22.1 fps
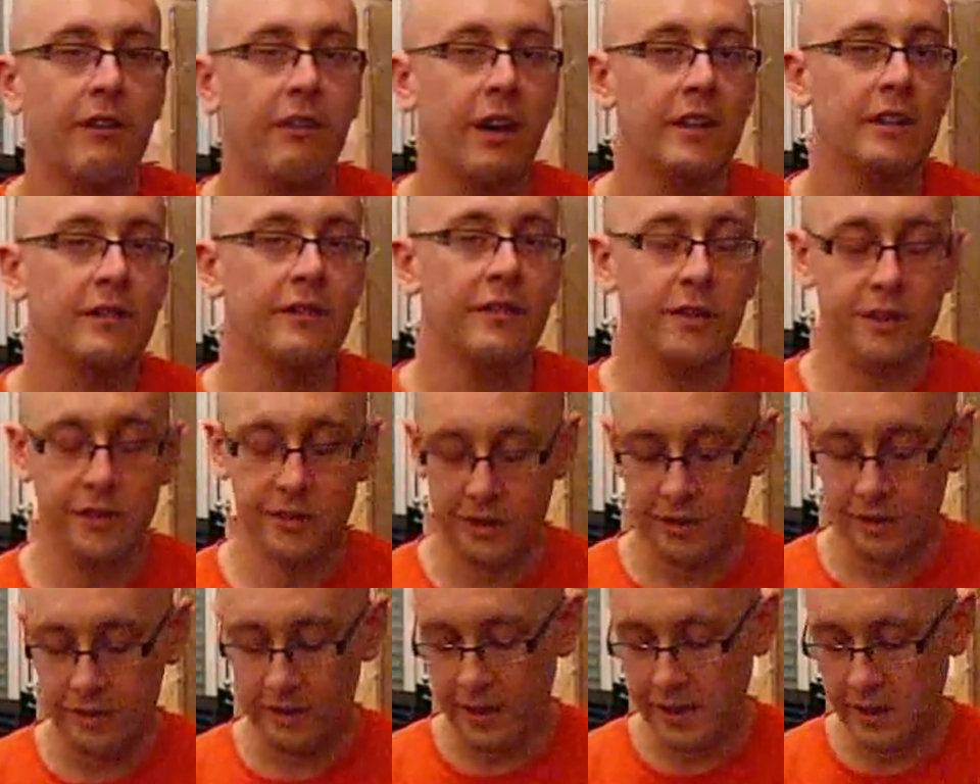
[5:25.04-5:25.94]
Direct
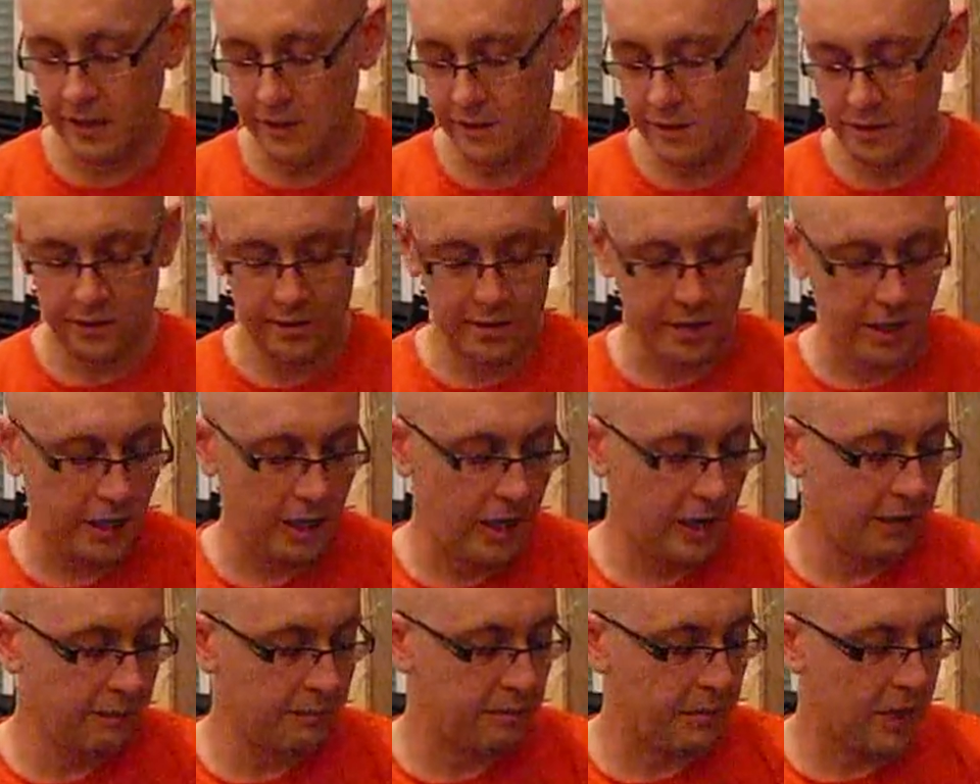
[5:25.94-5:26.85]
version of this,
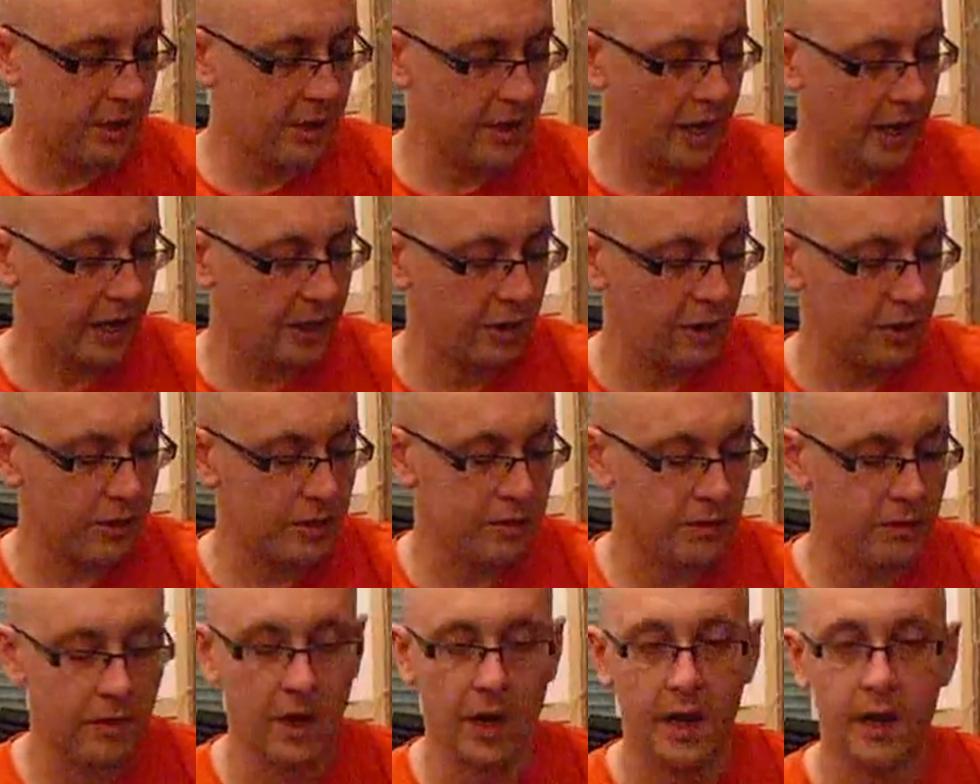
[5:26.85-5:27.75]
and that
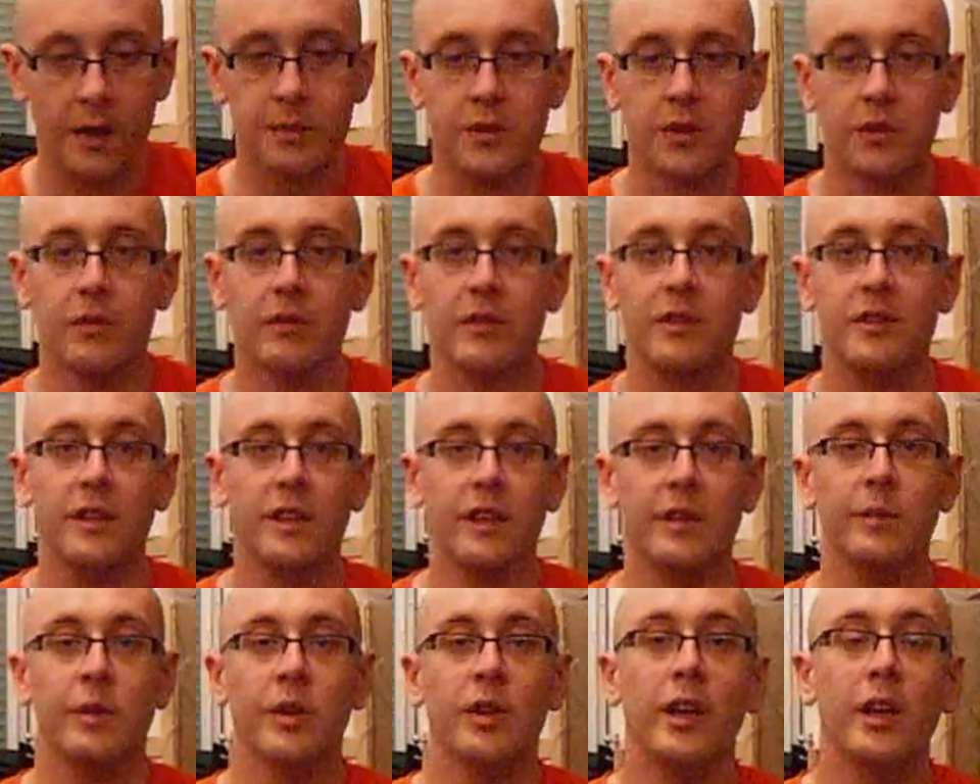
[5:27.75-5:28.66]
goes for absolutely
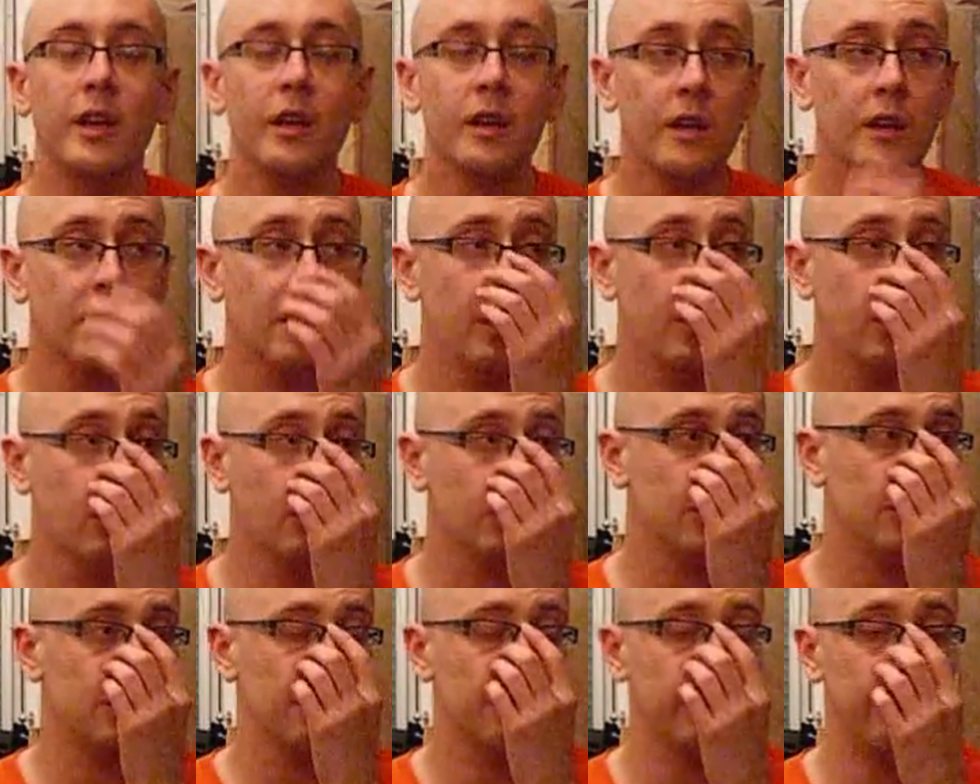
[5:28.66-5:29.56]
silly money,
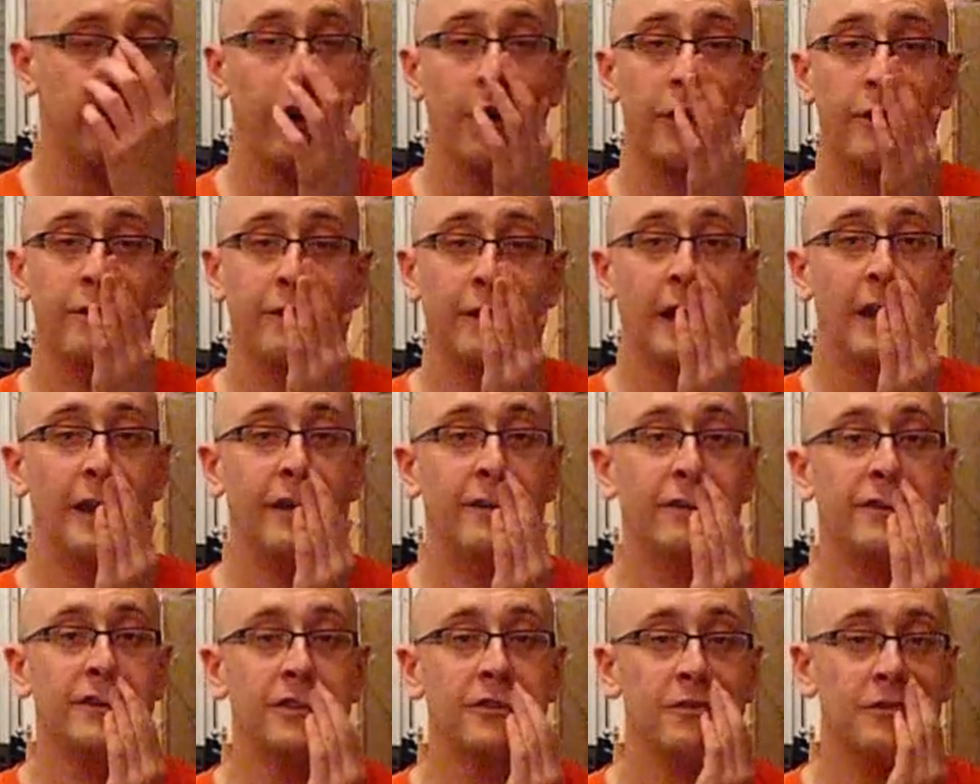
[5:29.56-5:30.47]

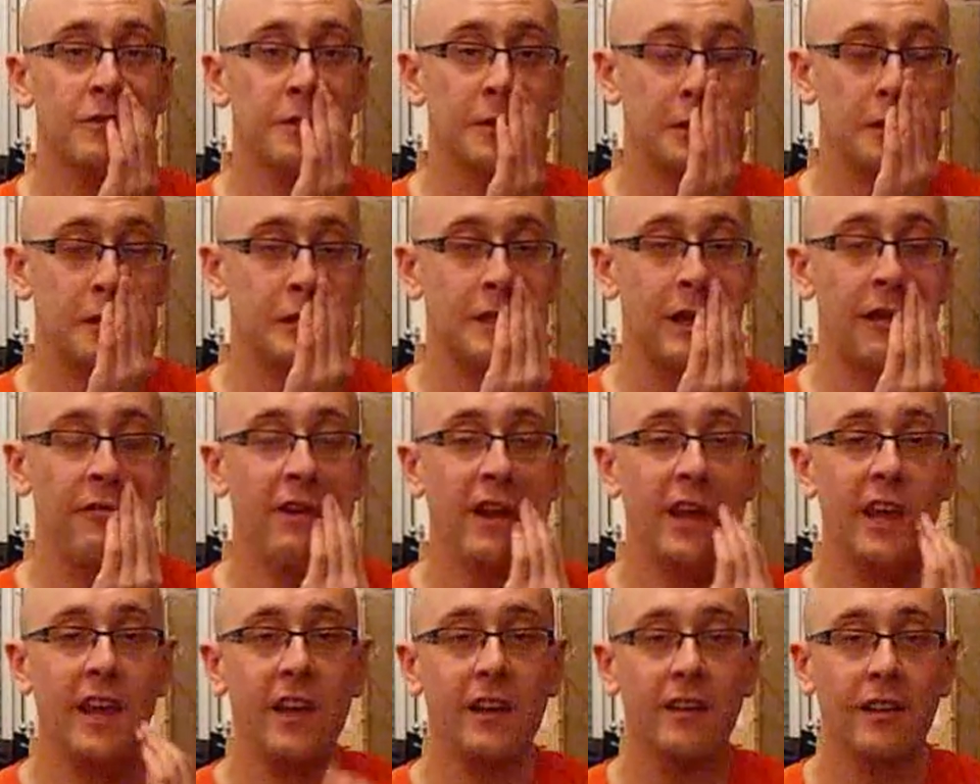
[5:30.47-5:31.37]
145 to
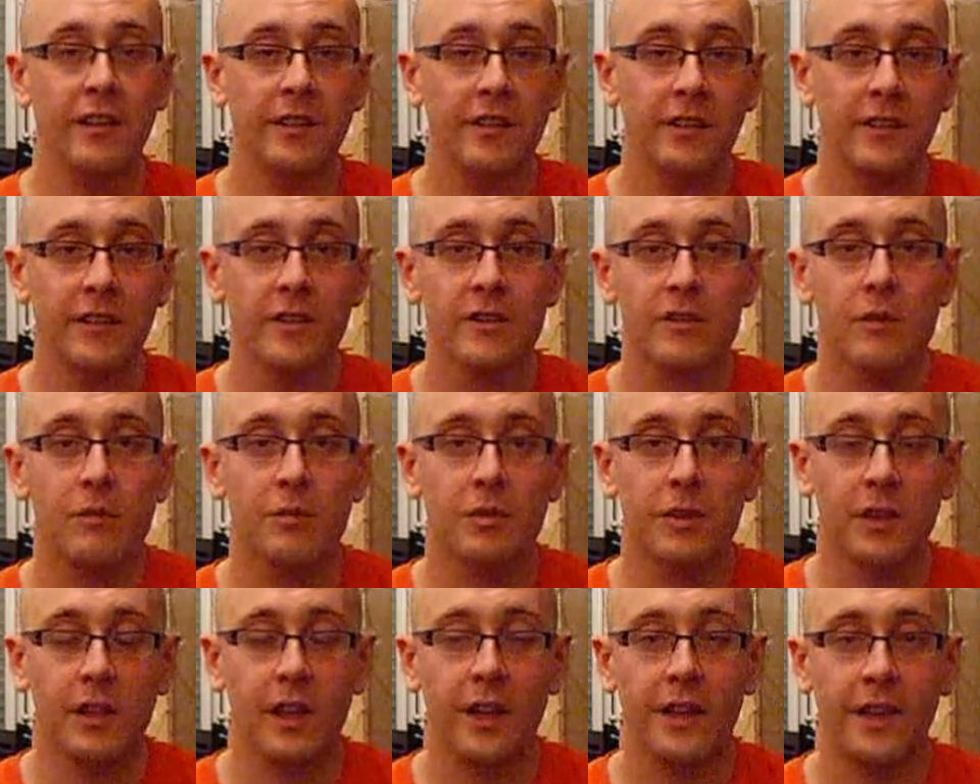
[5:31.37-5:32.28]
170,
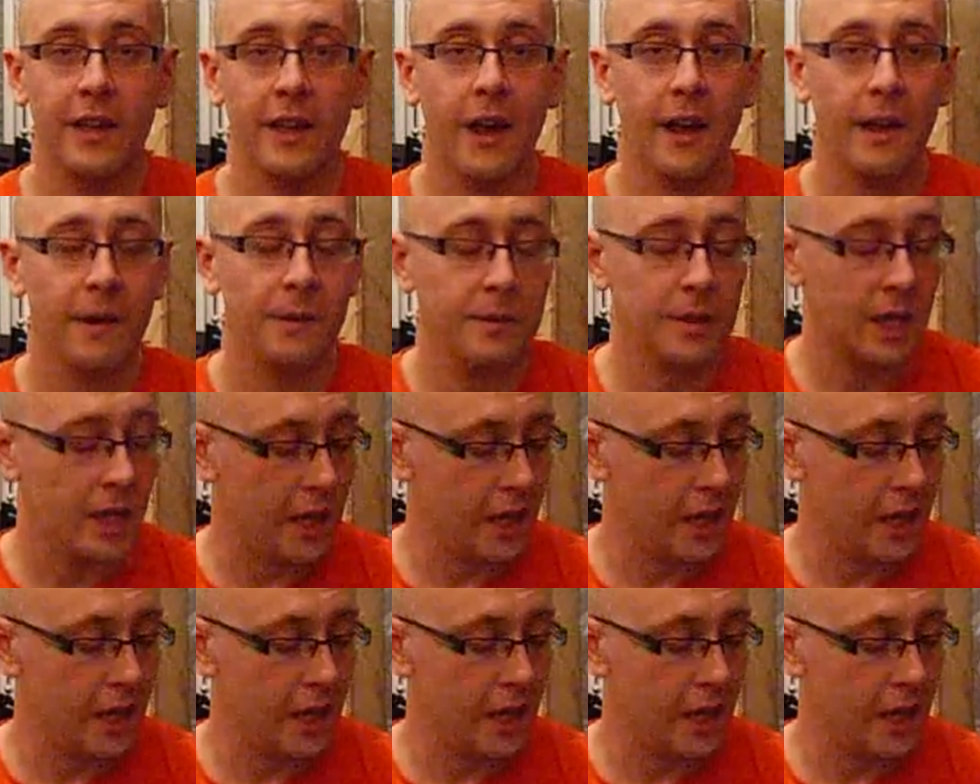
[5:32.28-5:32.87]
something like that.